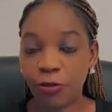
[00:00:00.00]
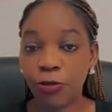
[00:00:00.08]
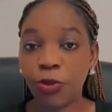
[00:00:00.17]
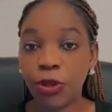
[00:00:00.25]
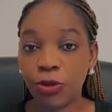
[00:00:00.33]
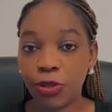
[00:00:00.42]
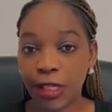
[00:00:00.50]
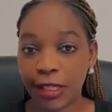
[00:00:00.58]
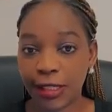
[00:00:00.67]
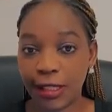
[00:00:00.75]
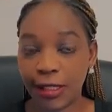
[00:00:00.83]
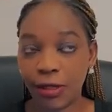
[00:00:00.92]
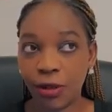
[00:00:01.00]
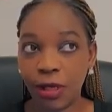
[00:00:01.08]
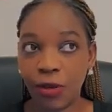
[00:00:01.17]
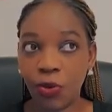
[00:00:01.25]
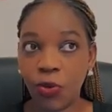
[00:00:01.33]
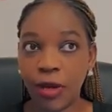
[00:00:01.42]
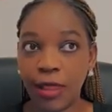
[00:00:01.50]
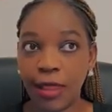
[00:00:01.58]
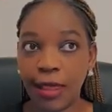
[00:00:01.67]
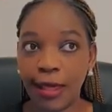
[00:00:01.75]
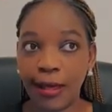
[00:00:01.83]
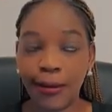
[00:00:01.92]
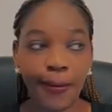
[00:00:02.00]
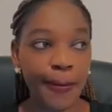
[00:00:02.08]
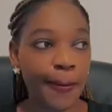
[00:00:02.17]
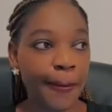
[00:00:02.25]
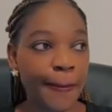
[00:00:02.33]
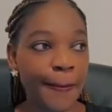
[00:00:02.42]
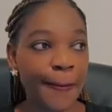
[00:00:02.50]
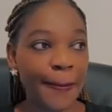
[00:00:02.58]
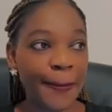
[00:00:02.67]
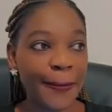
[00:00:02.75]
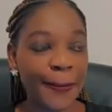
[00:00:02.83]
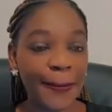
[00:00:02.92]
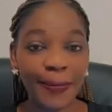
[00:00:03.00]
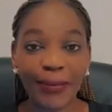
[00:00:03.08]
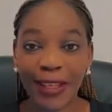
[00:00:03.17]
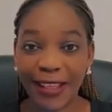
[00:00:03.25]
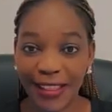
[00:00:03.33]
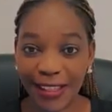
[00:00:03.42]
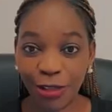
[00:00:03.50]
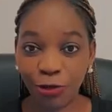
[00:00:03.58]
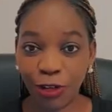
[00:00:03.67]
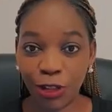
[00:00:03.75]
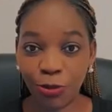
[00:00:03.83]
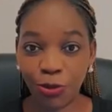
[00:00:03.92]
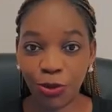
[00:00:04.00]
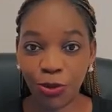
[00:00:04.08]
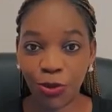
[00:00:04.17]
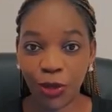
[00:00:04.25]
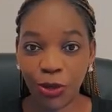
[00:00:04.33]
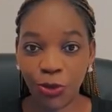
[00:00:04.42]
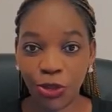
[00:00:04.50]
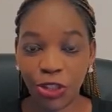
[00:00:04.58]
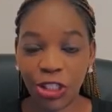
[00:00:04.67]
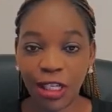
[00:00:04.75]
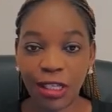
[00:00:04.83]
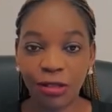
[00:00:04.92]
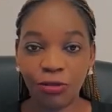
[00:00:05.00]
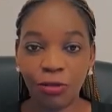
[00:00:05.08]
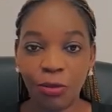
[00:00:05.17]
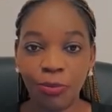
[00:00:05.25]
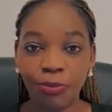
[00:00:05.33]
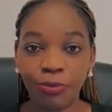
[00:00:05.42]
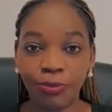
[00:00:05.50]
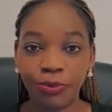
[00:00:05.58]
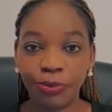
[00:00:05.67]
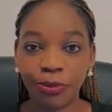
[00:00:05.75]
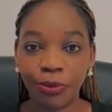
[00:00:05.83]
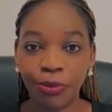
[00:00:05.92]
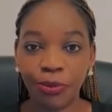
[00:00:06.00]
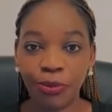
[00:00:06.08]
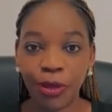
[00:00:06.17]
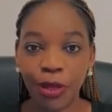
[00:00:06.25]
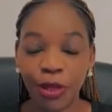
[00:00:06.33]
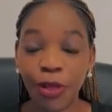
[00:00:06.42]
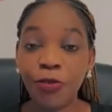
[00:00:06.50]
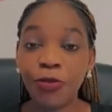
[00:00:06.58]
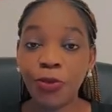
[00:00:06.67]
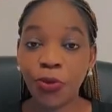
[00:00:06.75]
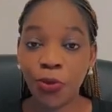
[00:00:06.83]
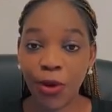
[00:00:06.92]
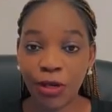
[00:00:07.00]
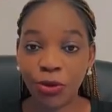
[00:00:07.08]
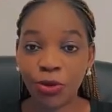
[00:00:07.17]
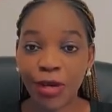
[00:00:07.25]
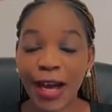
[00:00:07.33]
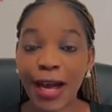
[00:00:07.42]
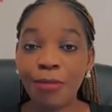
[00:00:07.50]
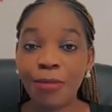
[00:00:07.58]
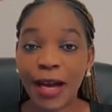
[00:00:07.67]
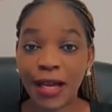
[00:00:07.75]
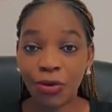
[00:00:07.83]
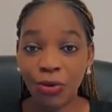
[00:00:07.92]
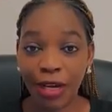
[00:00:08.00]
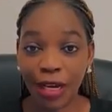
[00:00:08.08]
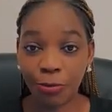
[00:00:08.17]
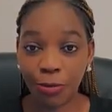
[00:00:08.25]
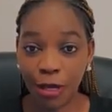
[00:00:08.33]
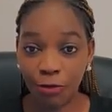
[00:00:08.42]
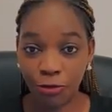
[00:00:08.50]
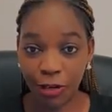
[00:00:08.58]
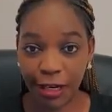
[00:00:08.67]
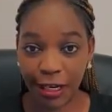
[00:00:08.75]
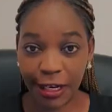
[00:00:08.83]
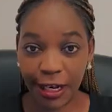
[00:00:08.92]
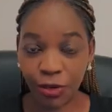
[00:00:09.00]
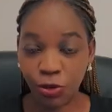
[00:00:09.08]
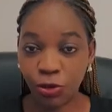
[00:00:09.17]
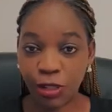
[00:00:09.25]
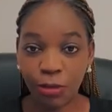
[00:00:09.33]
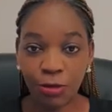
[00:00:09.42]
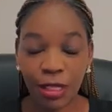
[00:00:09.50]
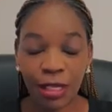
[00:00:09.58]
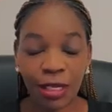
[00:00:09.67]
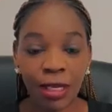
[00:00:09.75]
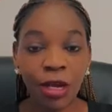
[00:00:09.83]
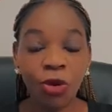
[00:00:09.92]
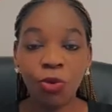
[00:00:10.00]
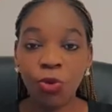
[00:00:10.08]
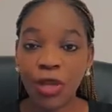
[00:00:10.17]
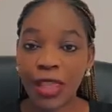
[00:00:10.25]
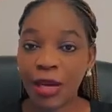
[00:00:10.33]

English very well. So that means that means you need to look in that one. Then also the another condition is about your privacy